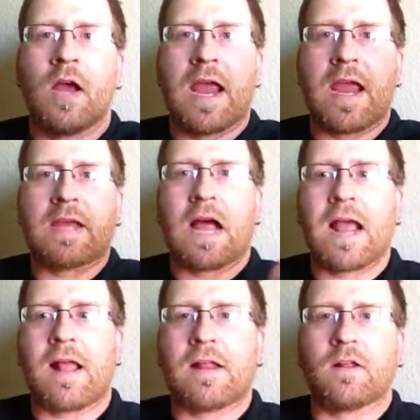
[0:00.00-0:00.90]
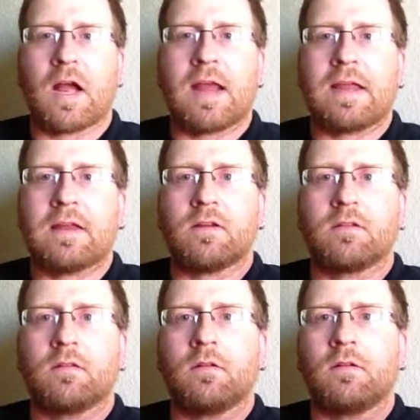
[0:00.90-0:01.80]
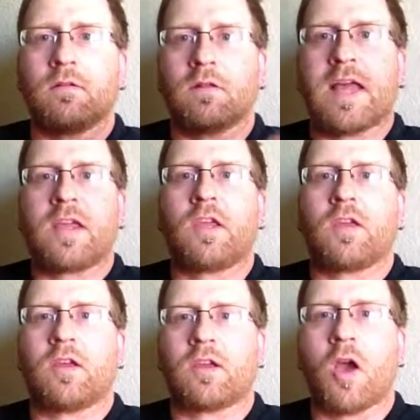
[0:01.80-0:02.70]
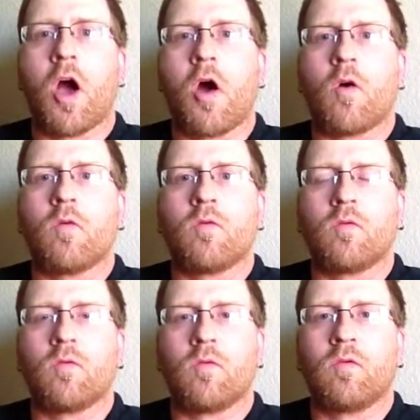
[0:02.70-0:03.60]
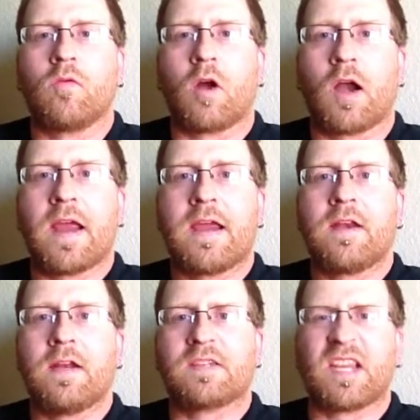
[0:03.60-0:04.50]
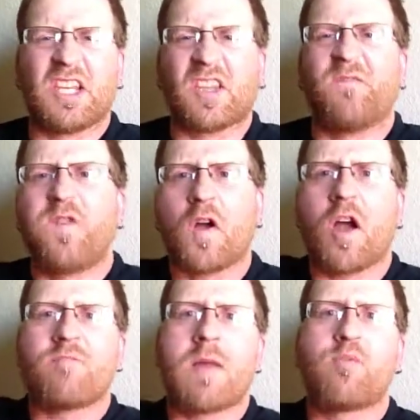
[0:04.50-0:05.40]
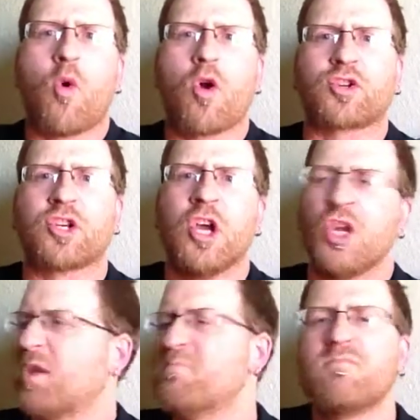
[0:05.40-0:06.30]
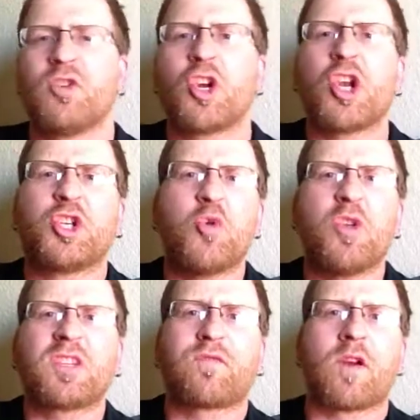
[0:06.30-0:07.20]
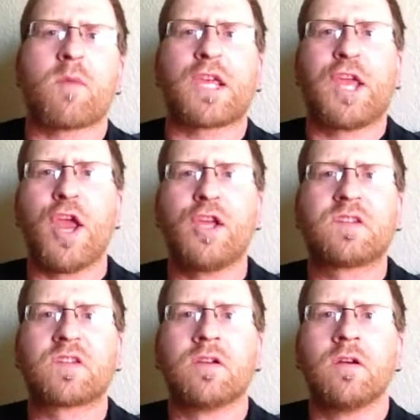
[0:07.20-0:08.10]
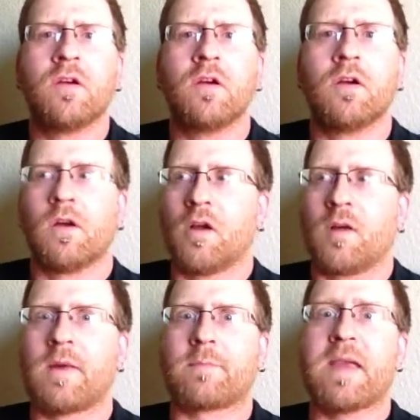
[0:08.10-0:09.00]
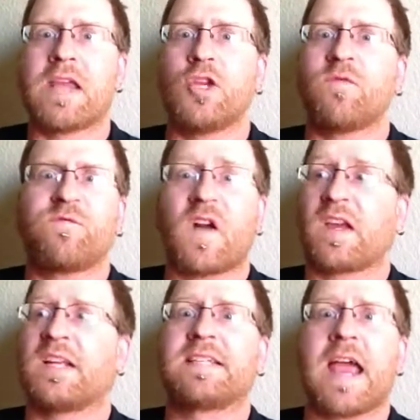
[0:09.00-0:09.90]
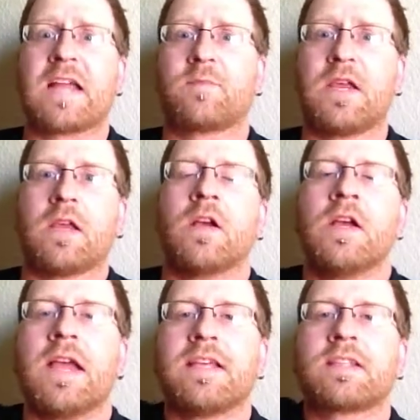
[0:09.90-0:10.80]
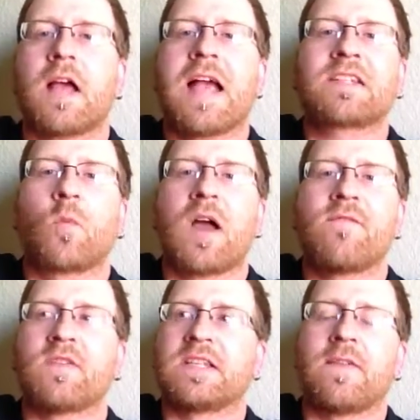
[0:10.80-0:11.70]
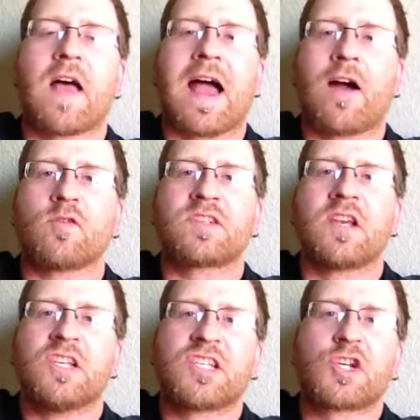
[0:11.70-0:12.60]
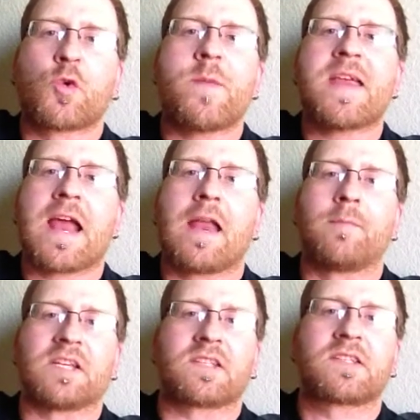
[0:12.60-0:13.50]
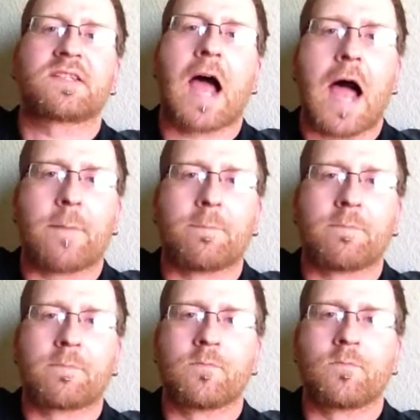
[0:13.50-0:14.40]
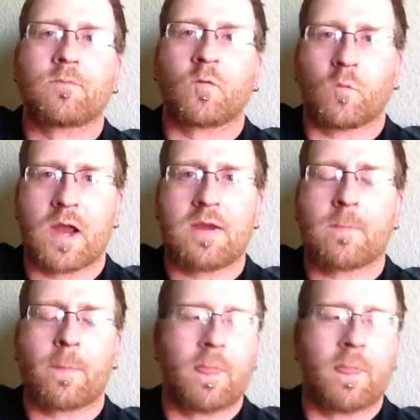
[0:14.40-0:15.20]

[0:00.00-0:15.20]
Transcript: And I let go. Alright? He's like, get the fuck off my porch. You're gonna do this in front of my kids? I'm like, man, you fucking attack me. His ex-wife is in the house screaming at him to stop. Right?